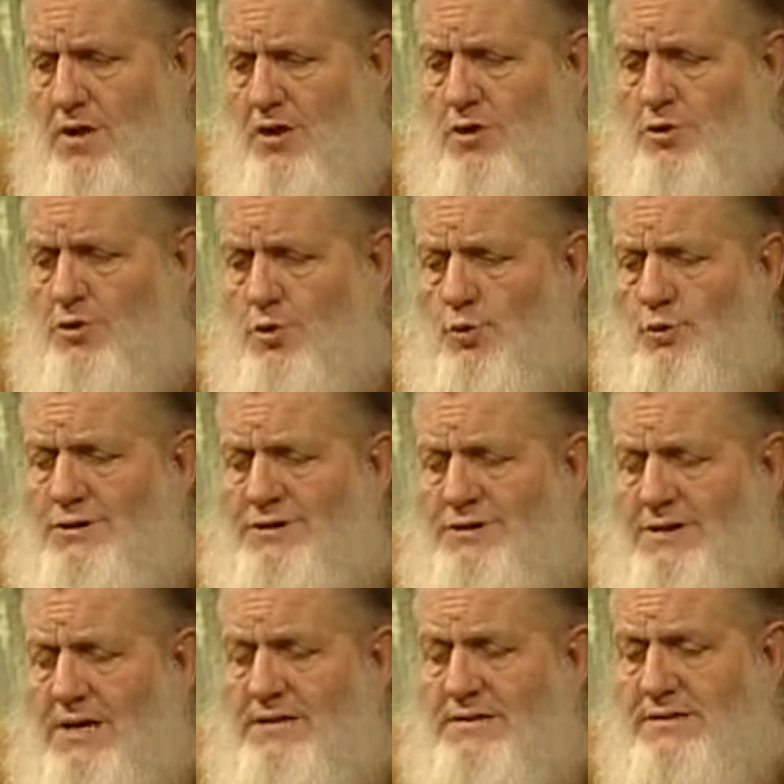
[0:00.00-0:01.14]
So what's
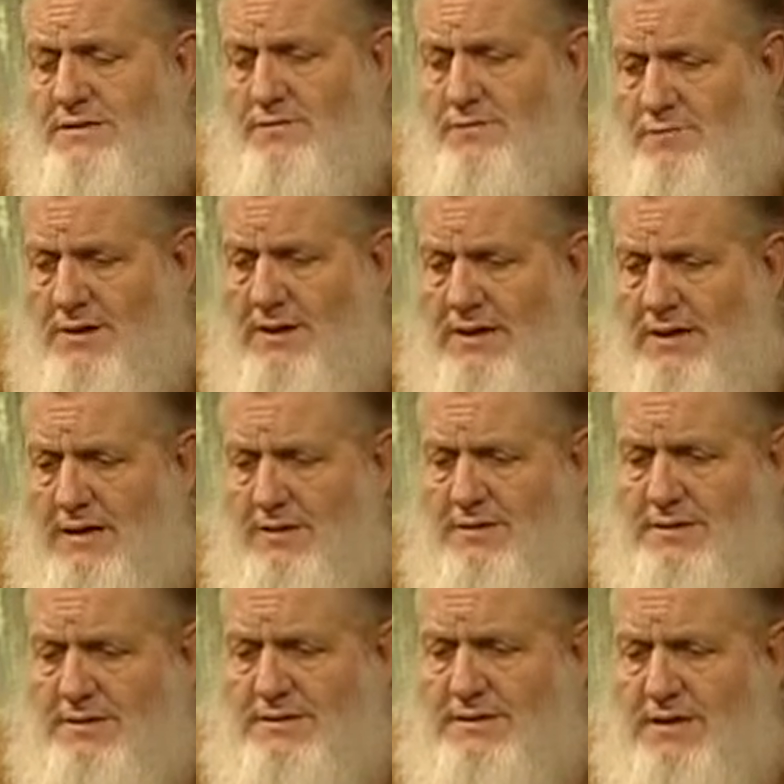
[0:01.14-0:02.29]
nice really here
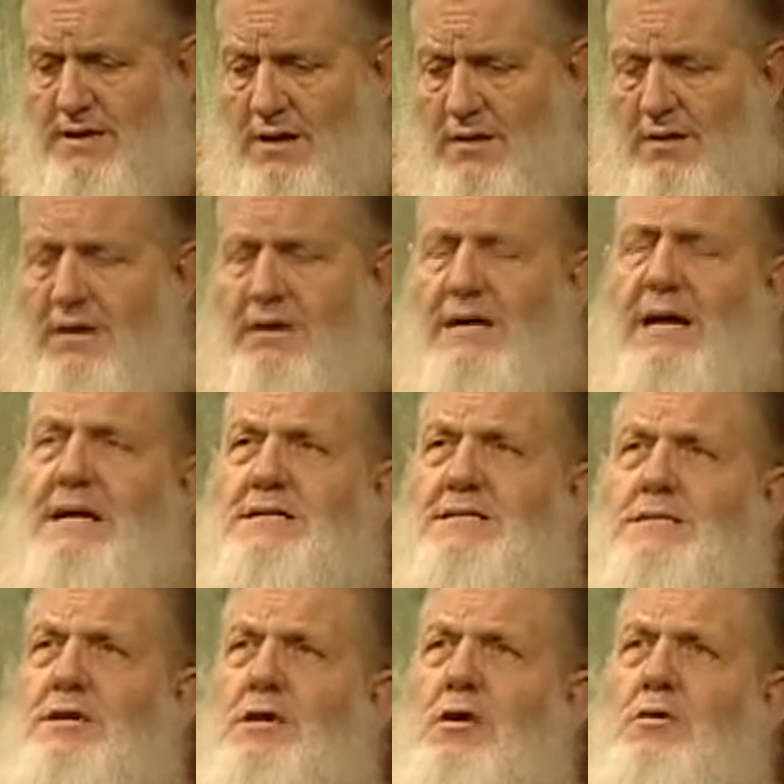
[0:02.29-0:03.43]
is that Allah has
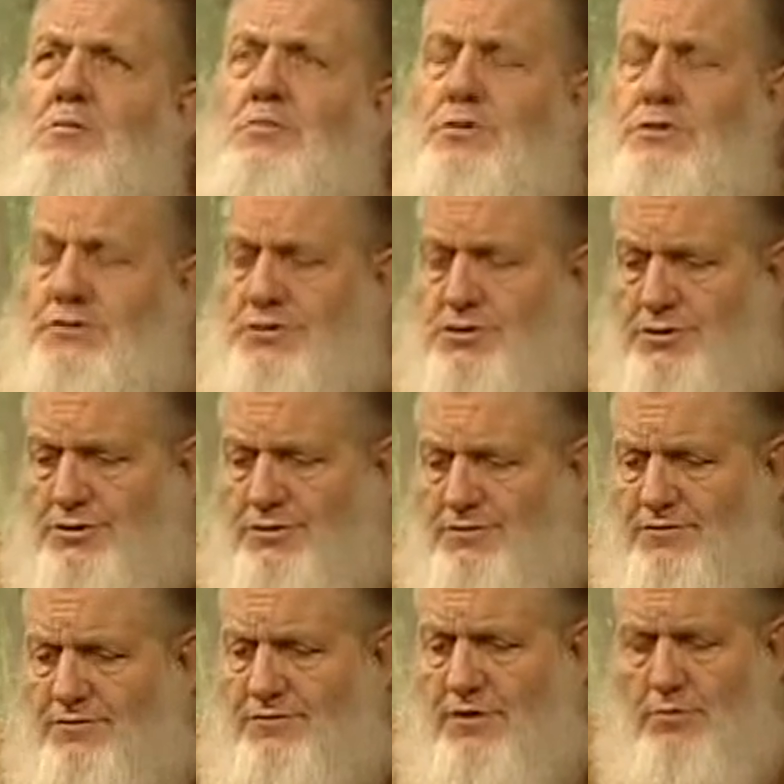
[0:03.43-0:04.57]

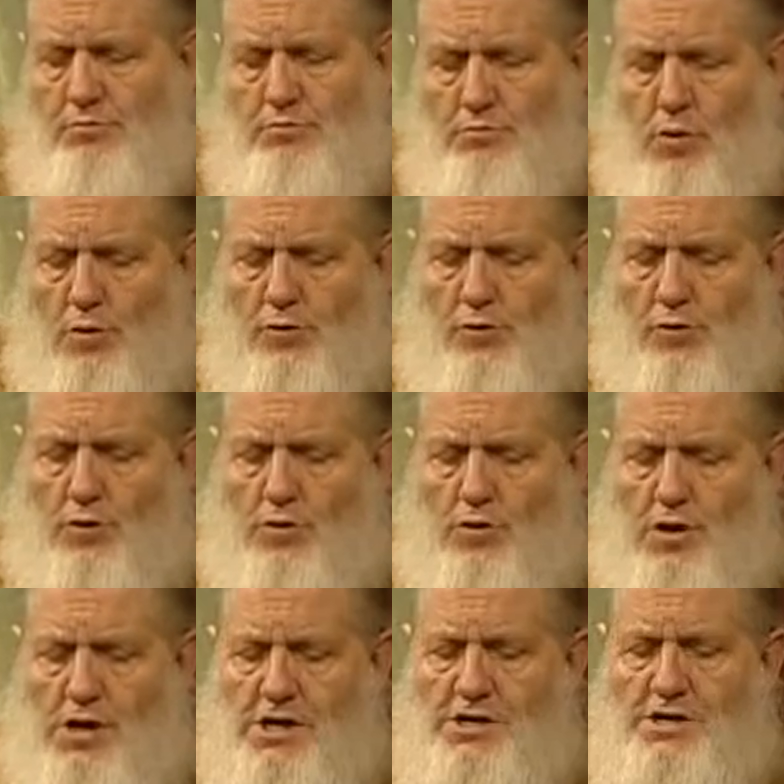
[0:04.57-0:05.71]
preserved both the
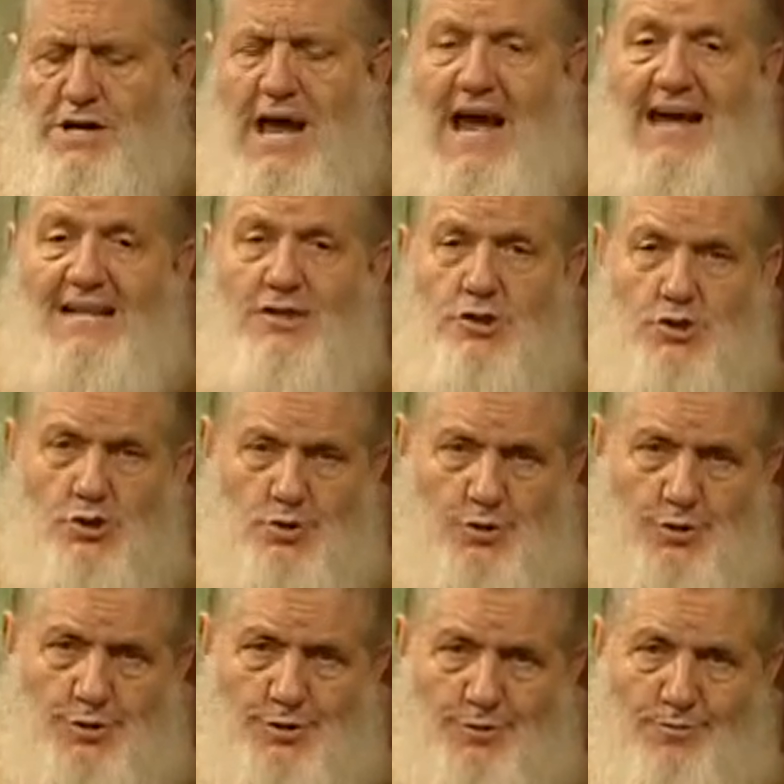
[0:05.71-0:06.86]
Quran and the
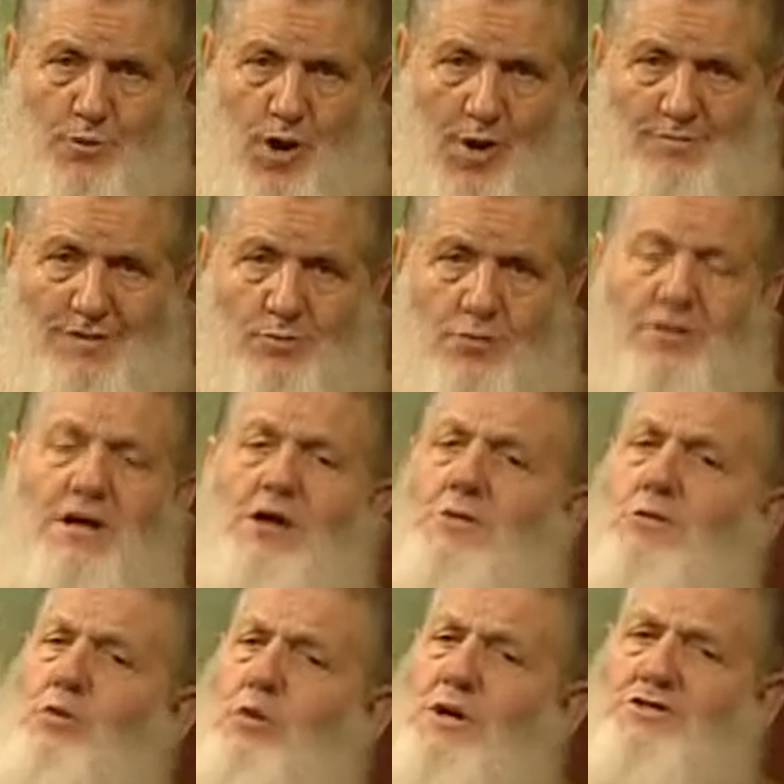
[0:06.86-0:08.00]
Sunnah of Muhammad without
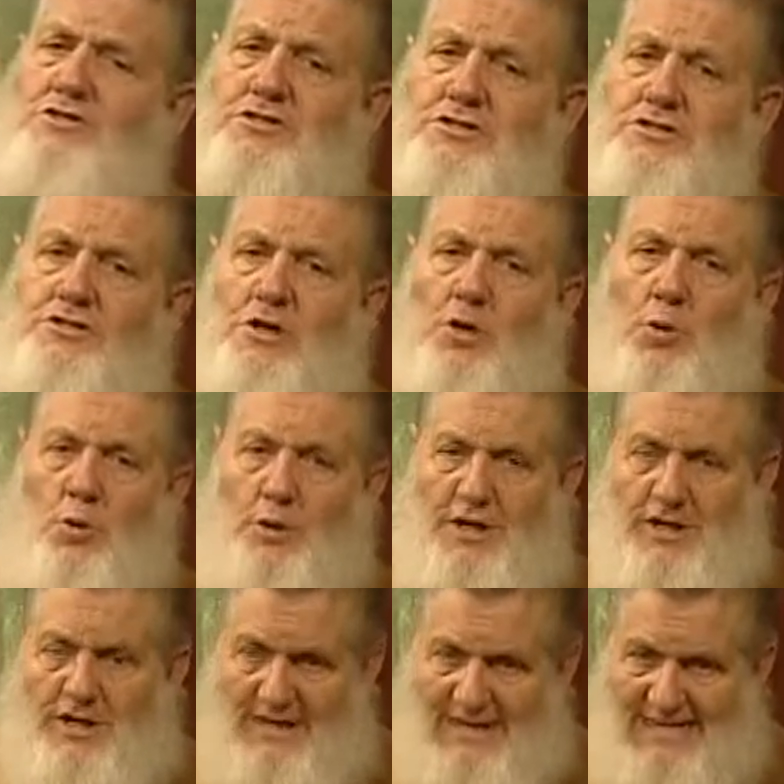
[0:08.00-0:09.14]
question. We
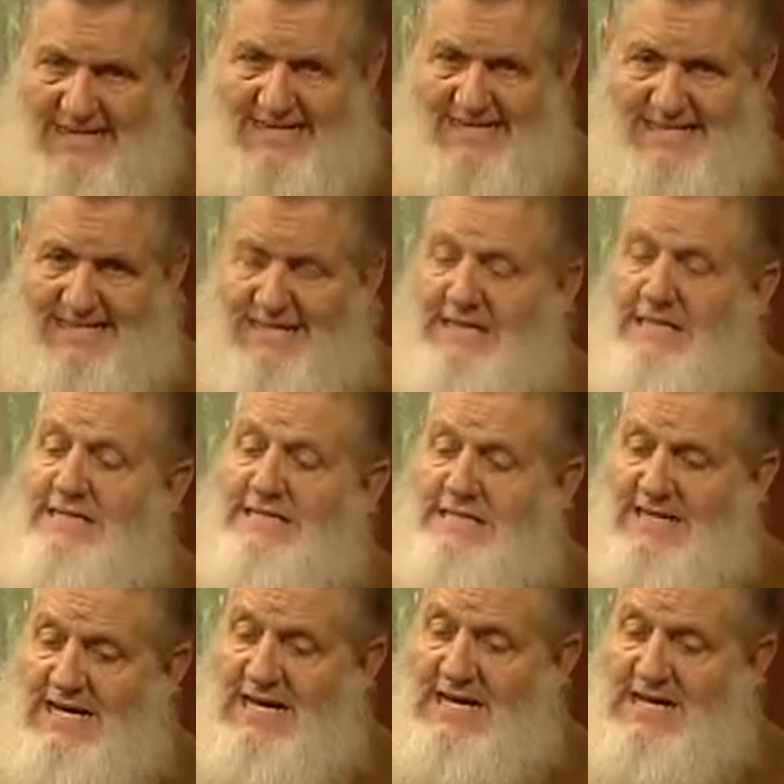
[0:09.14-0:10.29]
can easily
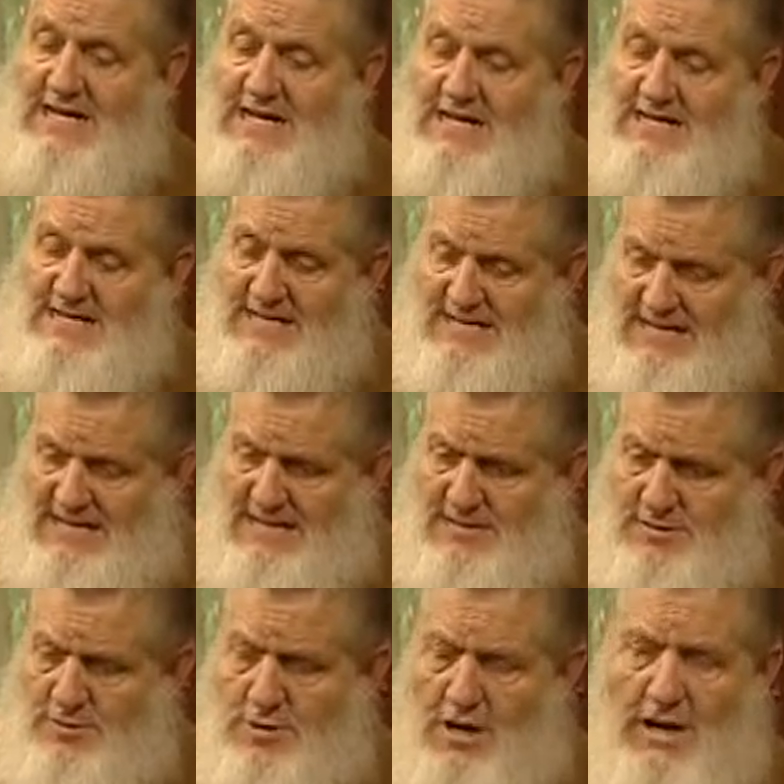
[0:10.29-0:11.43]
say that this is
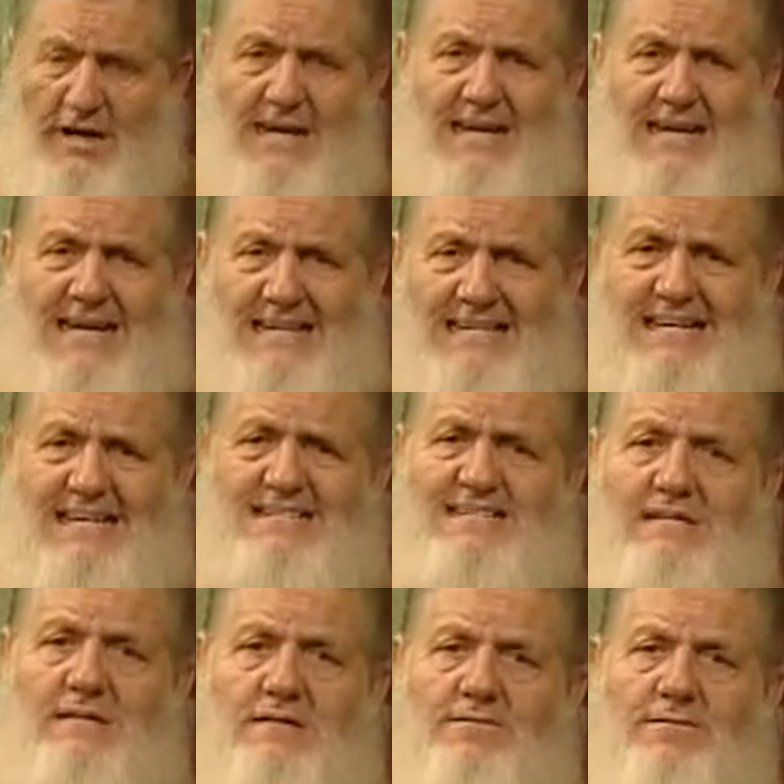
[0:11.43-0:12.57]
right and attest
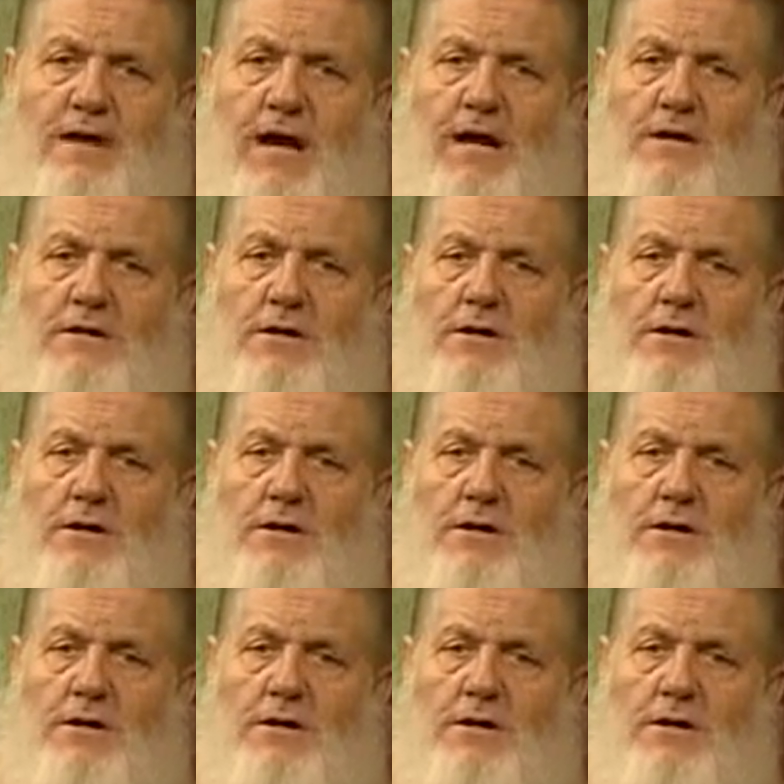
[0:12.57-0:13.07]
to the fact